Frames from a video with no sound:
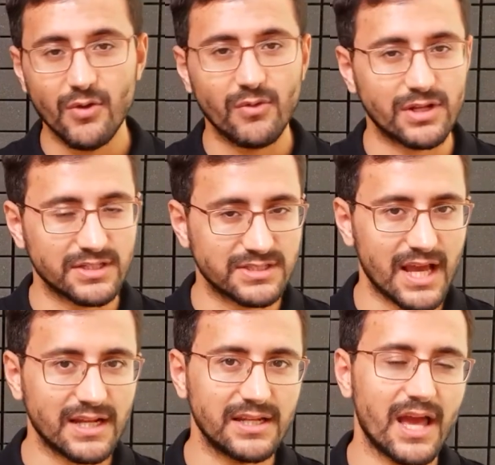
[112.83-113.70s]
What
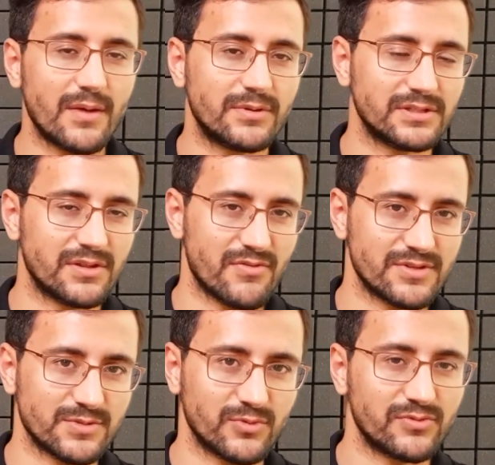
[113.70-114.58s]
exactly happened in
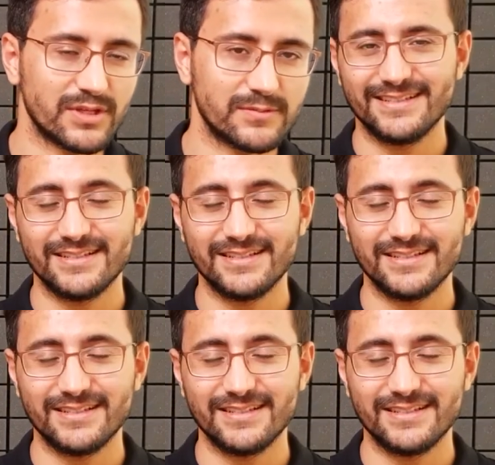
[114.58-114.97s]
this movie?